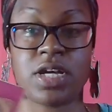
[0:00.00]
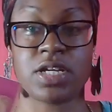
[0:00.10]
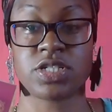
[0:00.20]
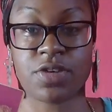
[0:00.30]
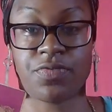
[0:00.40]

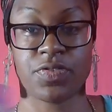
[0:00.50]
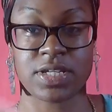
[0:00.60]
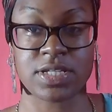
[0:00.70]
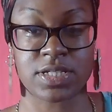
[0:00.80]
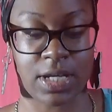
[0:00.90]
shuffled
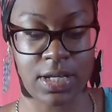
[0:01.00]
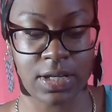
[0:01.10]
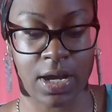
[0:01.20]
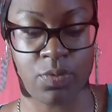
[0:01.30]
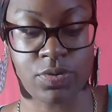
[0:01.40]
these yet.
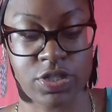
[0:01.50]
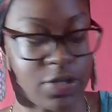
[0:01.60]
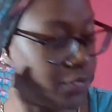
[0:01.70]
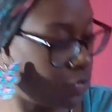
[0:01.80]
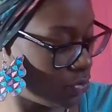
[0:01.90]
I will
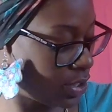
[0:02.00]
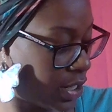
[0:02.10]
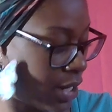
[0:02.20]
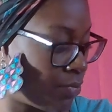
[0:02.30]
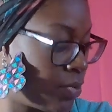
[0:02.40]
shuffle on
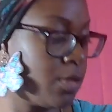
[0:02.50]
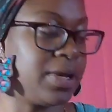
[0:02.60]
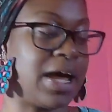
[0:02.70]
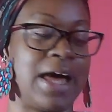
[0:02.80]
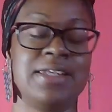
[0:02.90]
camera,
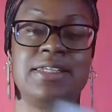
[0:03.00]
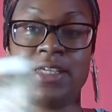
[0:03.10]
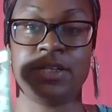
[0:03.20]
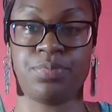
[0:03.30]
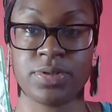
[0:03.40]
but I
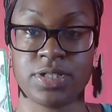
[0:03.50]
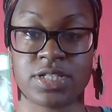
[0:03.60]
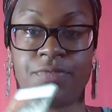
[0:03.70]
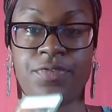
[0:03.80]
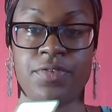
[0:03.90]
did
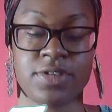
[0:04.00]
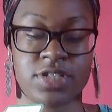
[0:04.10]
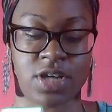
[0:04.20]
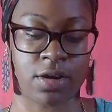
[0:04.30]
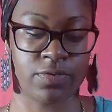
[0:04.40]
pre-shuffle the
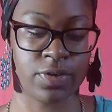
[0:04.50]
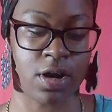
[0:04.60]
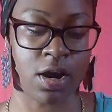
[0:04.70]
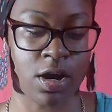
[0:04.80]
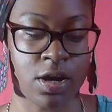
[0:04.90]
chakra
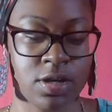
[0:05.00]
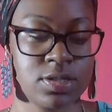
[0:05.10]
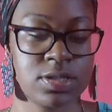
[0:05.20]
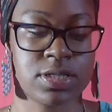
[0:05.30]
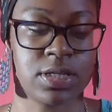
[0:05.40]

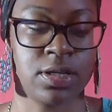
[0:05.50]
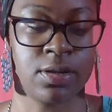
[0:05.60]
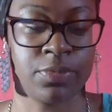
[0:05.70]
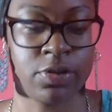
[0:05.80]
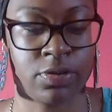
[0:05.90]
cards. And
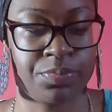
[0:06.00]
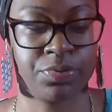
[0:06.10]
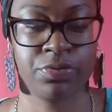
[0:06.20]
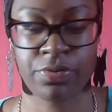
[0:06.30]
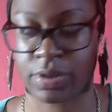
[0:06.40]
I'm going to
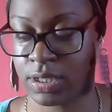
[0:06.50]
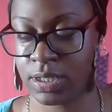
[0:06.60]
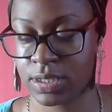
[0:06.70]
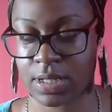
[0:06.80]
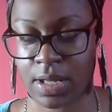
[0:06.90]
pull
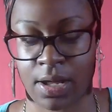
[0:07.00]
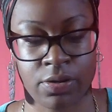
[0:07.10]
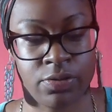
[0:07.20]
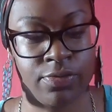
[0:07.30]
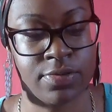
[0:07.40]
these
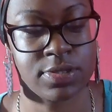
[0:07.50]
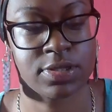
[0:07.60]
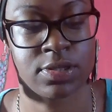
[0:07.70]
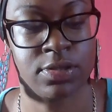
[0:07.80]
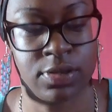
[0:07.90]
out.
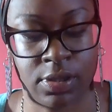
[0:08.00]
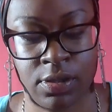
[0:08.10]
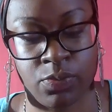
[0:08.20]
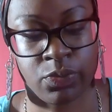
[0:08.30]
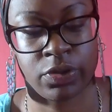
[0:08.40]
And
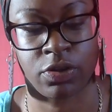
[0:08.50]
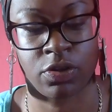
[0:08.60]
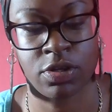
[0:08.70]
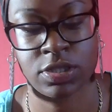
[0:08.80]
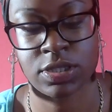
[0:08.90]
then we're
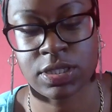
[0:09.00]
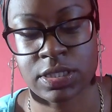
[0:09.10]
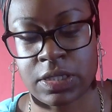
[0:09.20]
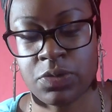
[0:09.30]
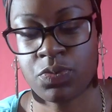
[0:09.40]
going to
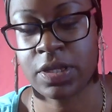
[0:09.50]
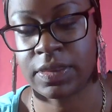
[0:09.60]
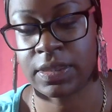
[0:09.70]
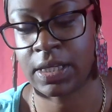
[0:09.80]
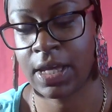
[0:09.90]
see what
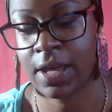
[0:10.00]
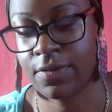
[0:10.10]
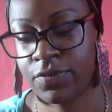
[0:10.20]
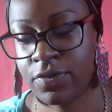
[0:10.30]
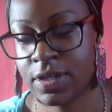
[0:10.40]
they got
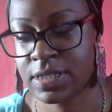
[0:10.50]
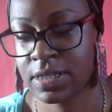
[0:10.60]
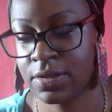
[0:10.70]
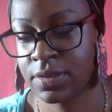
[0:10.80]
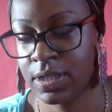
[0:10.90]
for us
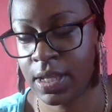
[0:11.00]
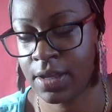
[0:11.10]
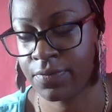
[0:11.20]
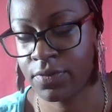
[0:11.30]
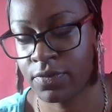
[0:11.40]
in the
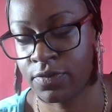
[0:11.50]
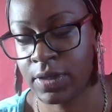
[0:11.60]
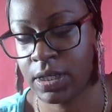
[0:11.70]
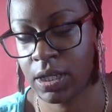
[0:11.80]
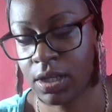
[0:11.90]
love
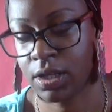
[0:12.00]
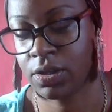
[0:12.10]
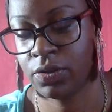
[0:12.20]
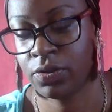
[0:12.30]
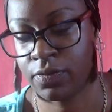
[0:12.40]
reading.
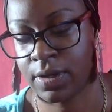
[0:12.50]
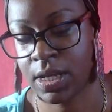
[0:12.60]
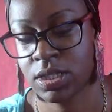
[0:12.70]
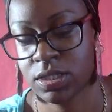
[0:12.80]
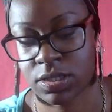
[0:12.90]

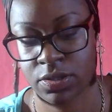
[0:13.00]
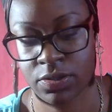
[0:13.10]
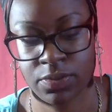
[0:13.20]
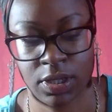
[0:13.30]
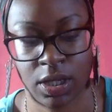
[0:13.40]
Alright,
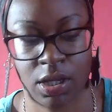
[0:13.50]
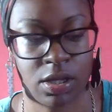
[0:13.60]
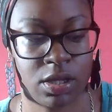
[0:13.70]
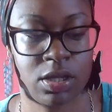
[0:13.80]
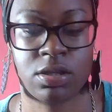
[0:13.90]

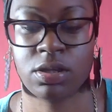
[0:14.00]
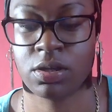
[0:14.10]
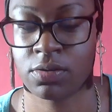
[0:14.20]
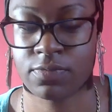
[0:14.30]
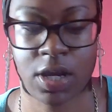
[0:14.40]
okay.
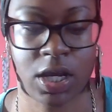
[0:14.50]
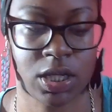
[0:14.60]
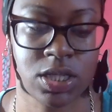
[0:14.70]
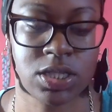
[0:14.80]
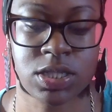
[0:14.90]

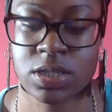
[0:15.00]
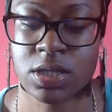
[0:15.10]
Alright.